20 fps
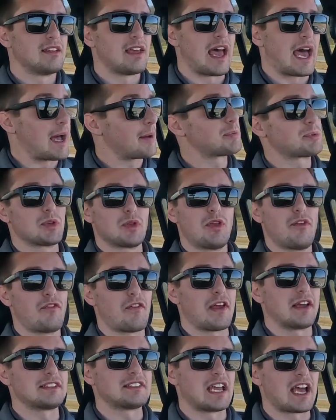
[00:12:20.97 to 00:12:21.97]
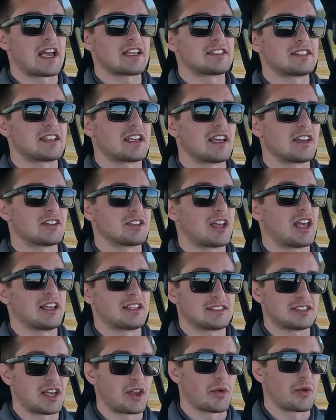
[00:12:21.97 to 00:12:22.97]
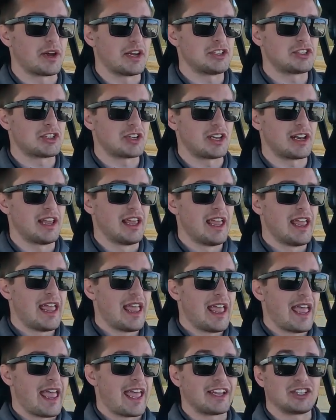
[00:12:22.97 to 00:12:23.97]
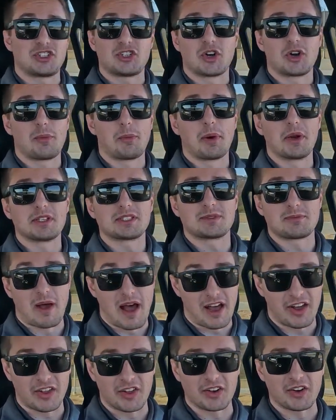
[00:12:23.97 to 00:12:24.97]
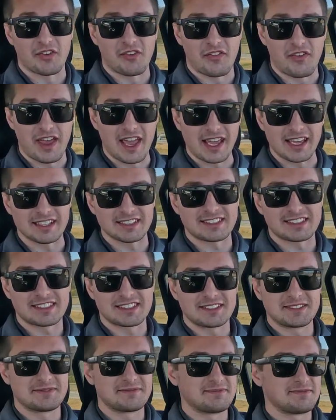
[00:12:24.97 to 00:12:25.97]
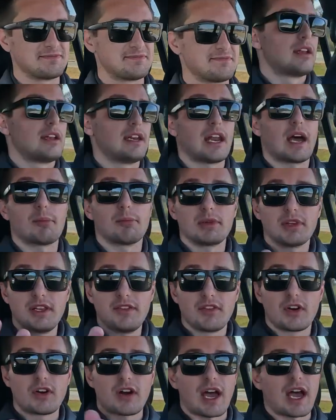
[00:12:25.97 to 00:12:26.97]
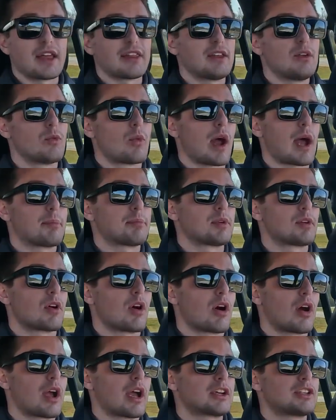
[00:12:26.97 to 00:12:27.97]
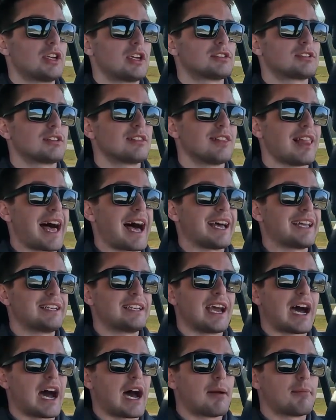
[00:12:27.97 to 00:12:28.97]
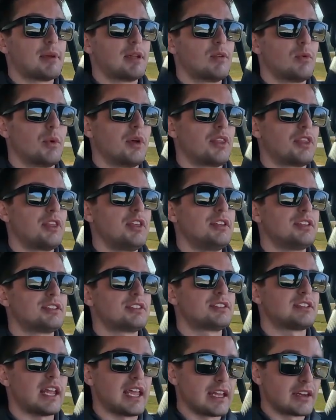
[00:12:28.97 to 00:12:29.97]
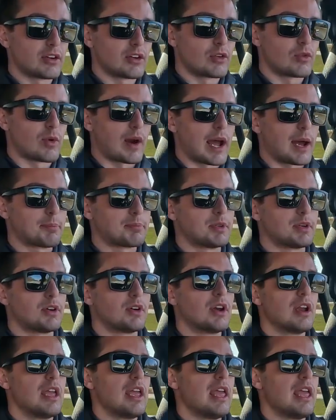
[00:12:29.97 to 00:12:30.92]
absolutely fantastic acceleration and sure to put a smile on your face. Now, believe it or not, the Raptor R actually has a lot in common with the standard Raptor,